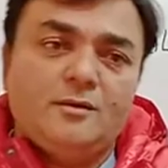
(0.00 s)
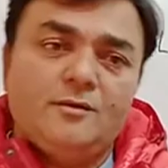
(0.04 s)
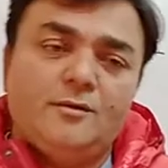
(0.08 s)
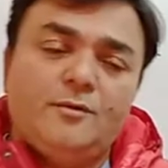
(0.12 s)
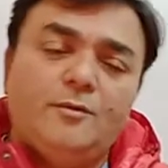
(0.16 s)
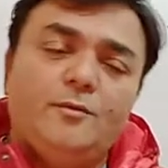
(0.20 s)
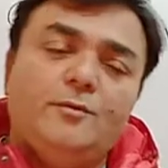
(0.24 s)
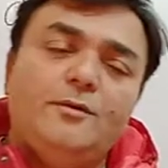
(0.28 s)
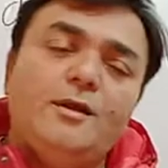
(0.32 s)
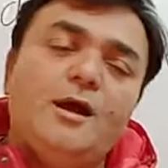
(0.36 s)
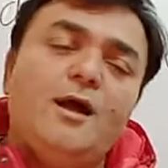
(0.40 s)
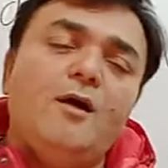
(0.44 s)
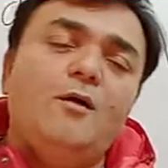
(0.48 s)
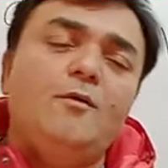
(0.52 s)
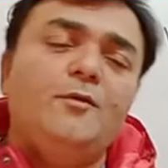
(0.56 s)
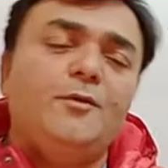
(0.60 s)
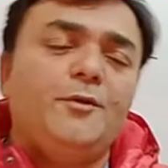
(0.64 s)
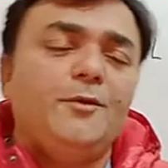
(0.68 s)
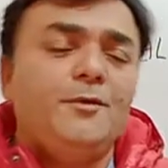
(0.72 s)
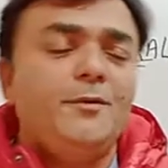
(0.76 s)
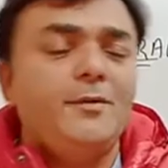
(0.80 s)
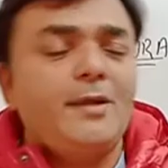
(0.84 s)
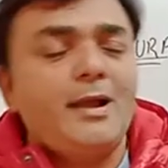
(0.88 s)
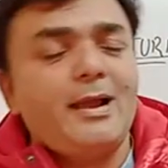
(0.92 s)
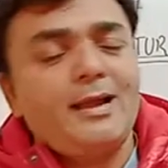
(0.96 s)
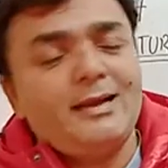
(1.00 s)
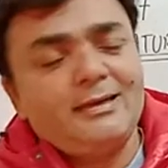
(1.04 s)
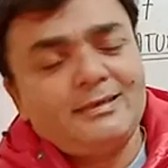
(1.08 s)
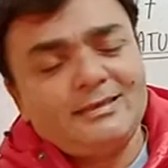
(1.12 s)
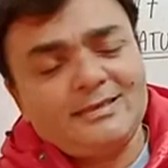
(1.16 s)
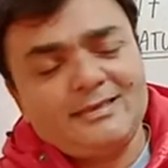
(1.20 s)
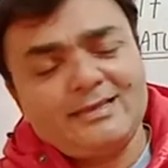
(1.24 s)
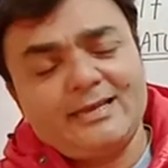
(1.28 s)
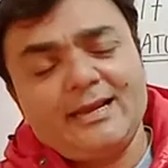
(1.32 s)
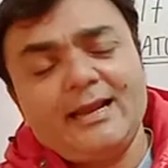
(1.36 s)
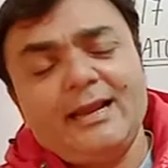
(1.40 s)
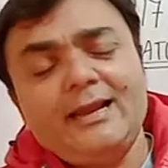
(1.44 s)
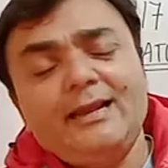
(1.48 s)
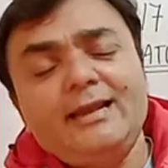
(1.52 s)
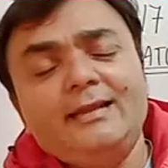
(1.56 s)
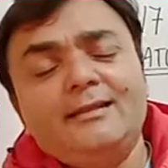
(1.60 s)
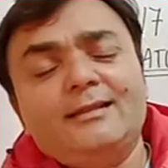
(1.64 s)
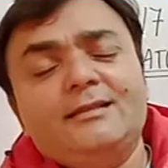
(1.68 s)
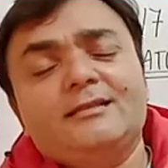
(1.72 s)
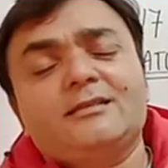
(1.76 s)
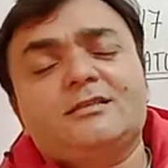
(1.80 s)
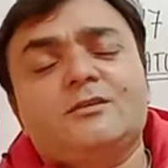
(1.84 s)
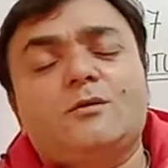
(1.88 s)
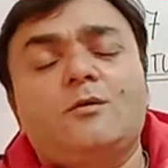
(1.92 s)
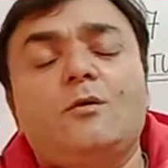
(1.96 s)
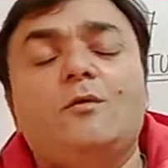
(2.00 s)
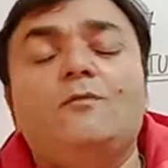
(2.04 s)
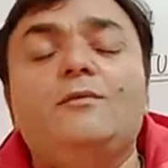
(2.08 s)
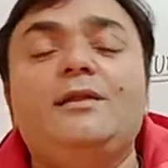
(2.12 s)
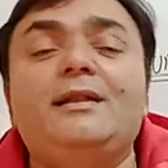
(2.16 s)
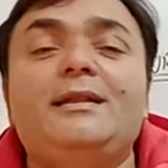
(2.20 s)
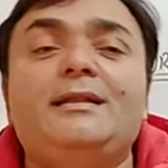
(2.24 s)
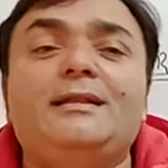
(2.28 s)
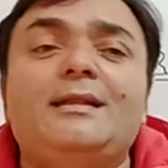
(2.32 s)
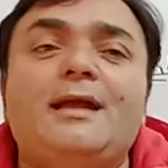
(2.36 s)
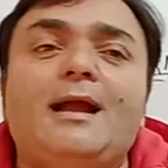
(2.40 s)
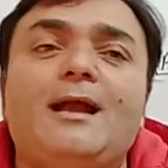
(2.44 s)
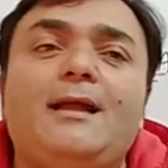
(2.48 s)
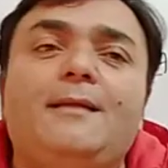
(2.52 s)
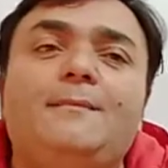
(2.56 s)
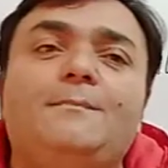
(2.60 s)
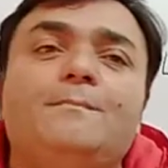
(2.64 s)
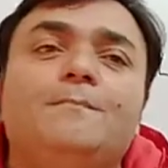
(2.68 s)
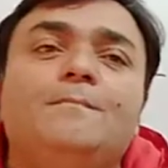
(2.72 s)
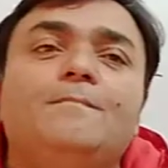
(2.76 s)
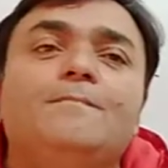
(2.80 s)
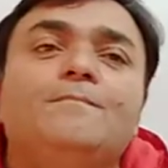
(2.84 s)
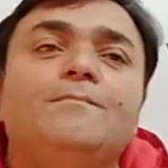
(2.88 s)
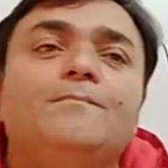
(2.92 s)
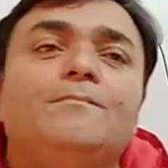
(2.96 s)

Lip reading: No doubt you had seen in this COVID time,